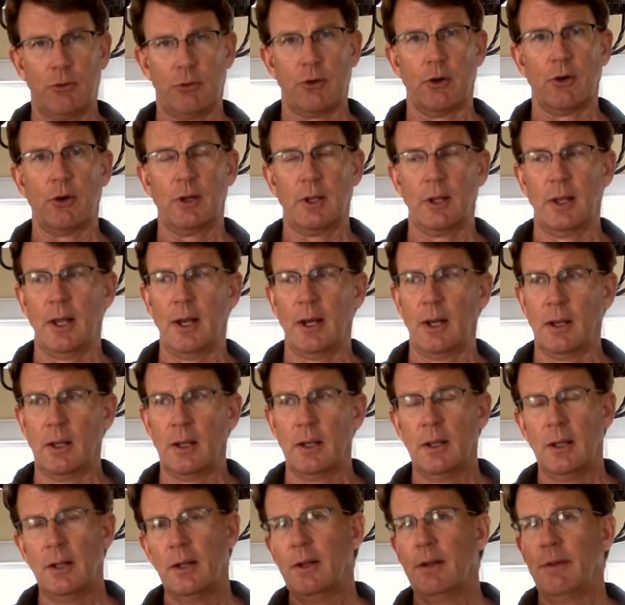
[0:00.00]
circulating.
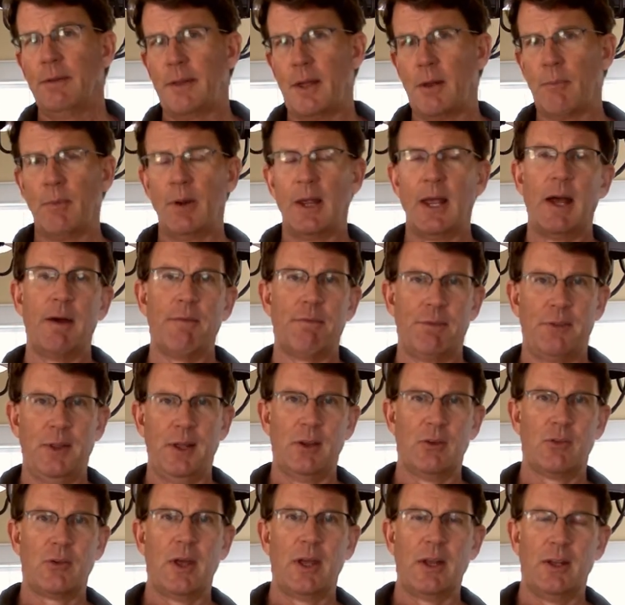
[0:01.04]
Then we have
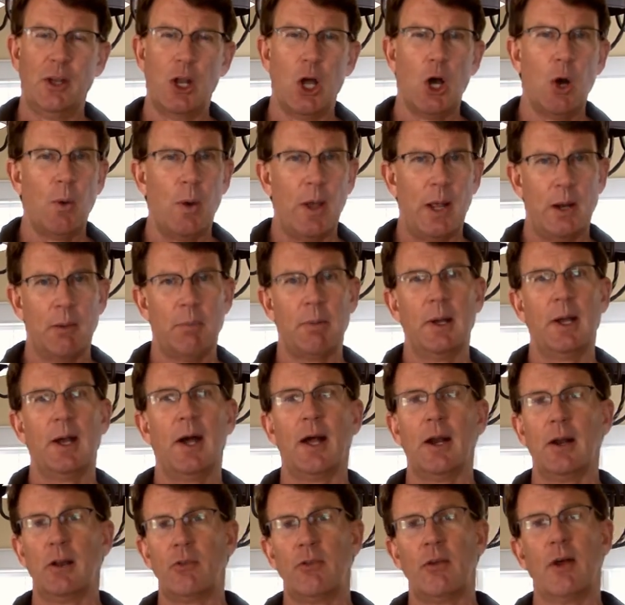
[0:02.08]
things like no
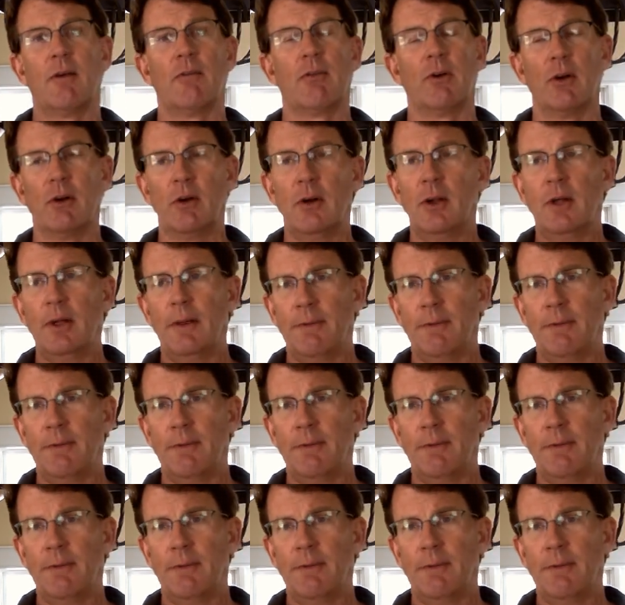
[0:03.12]
antibiotics ever.